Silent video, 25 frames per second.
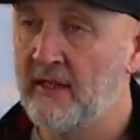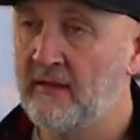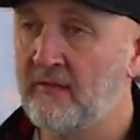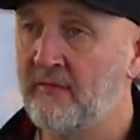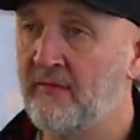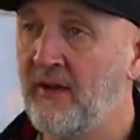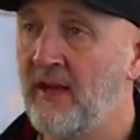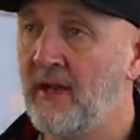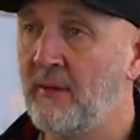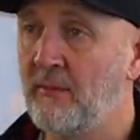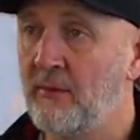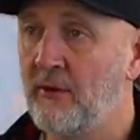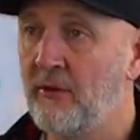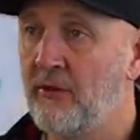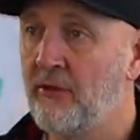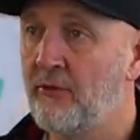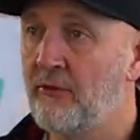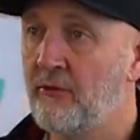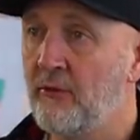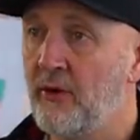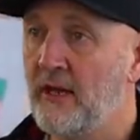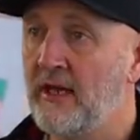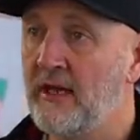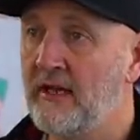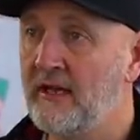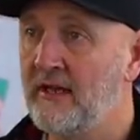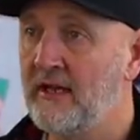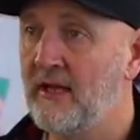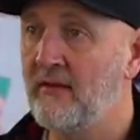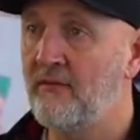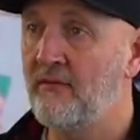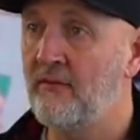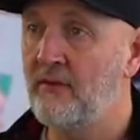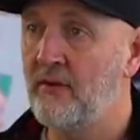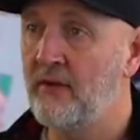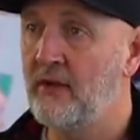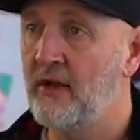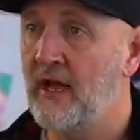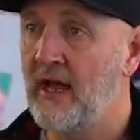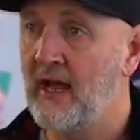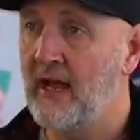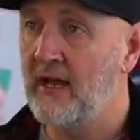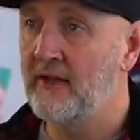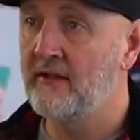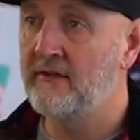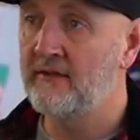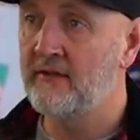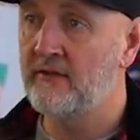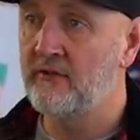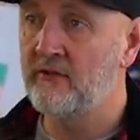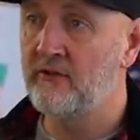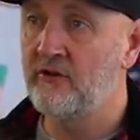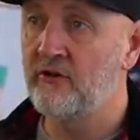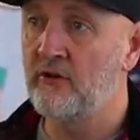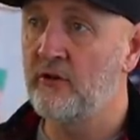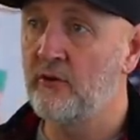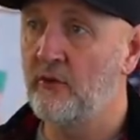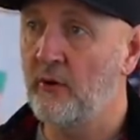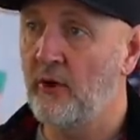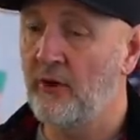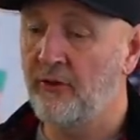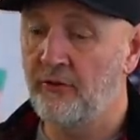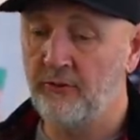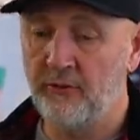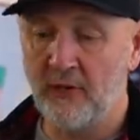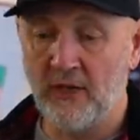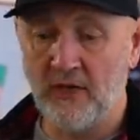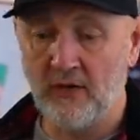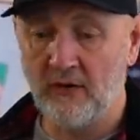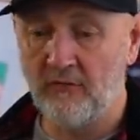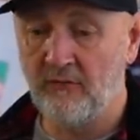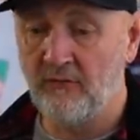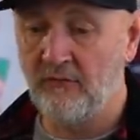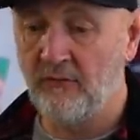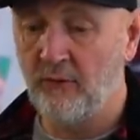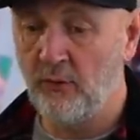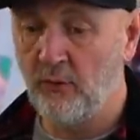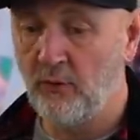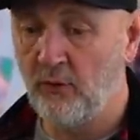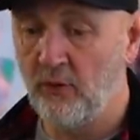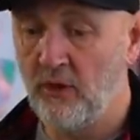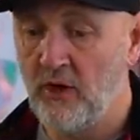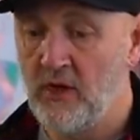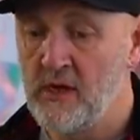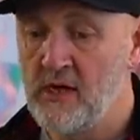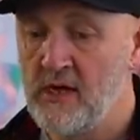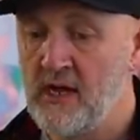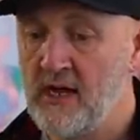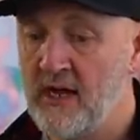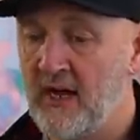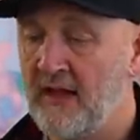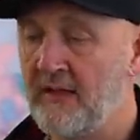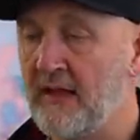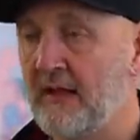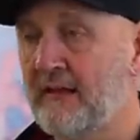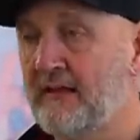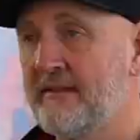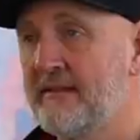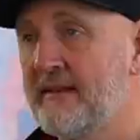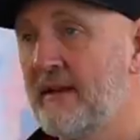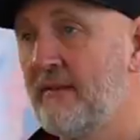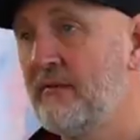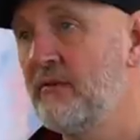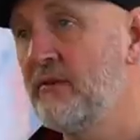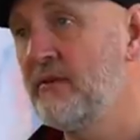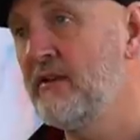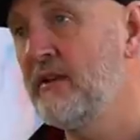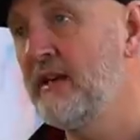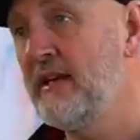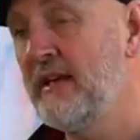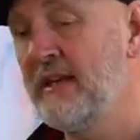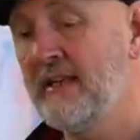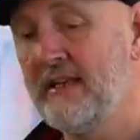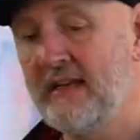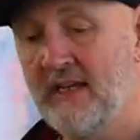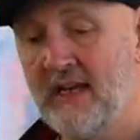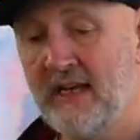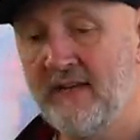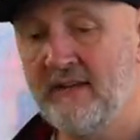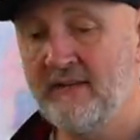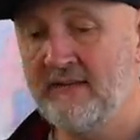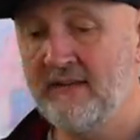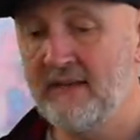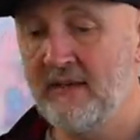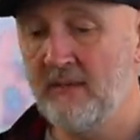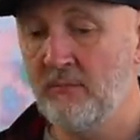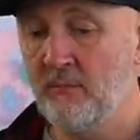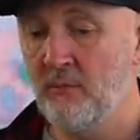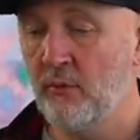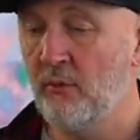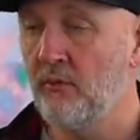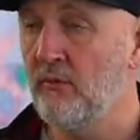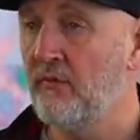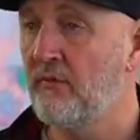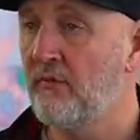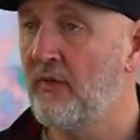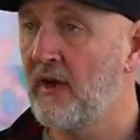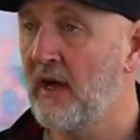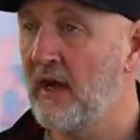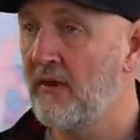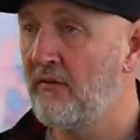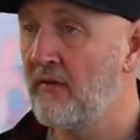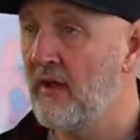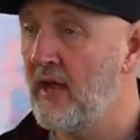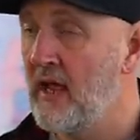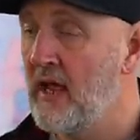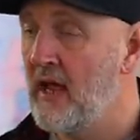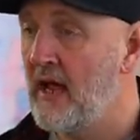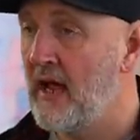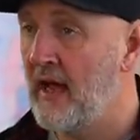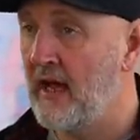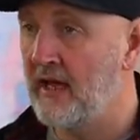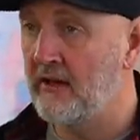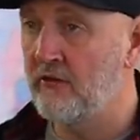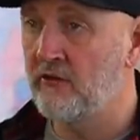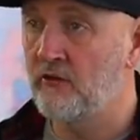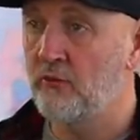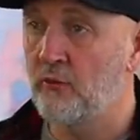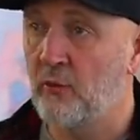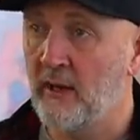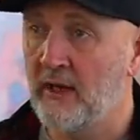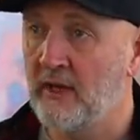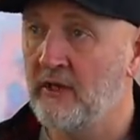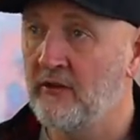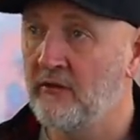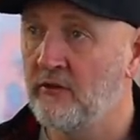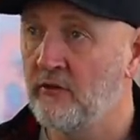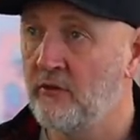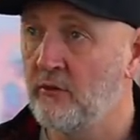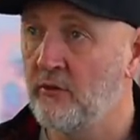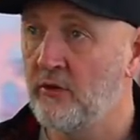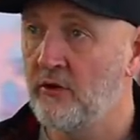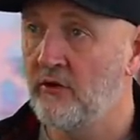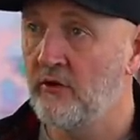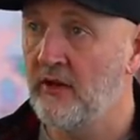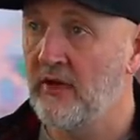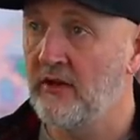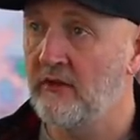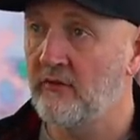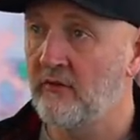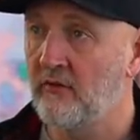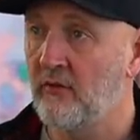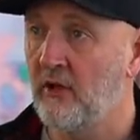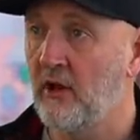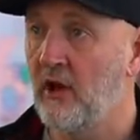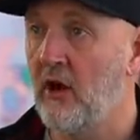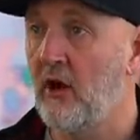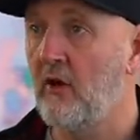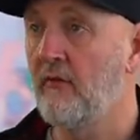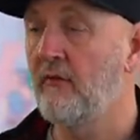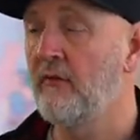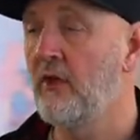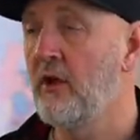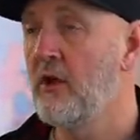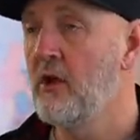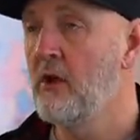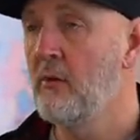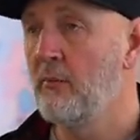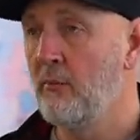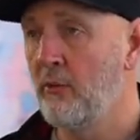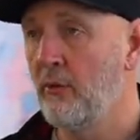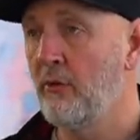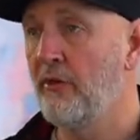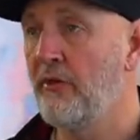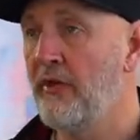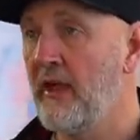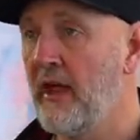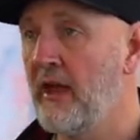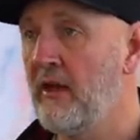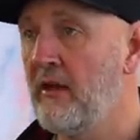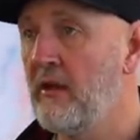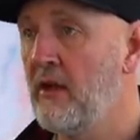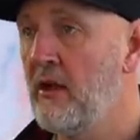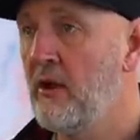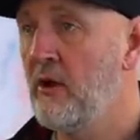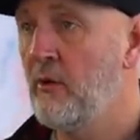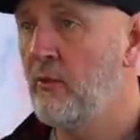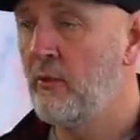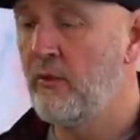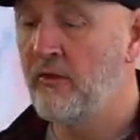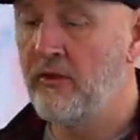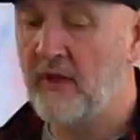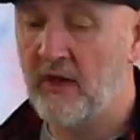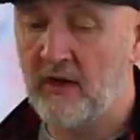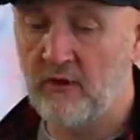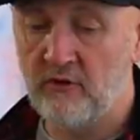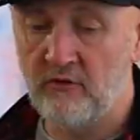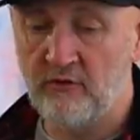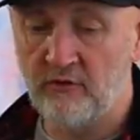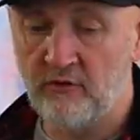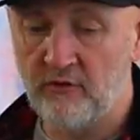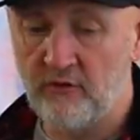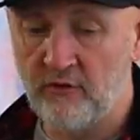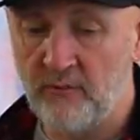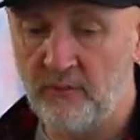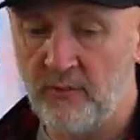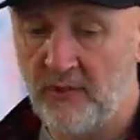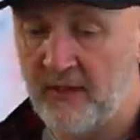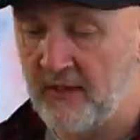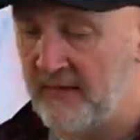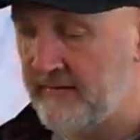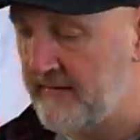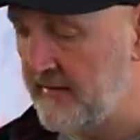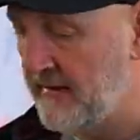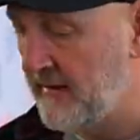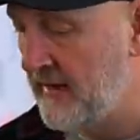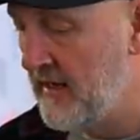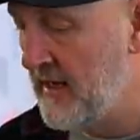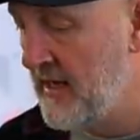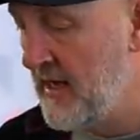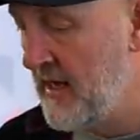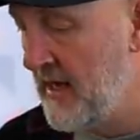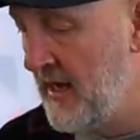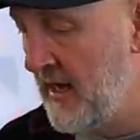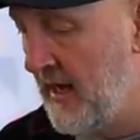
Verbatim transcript: It's available in three different heads, a two, a three and a four and that's 17, 19.5 and 22 degrees of loft, but then with that adjustability.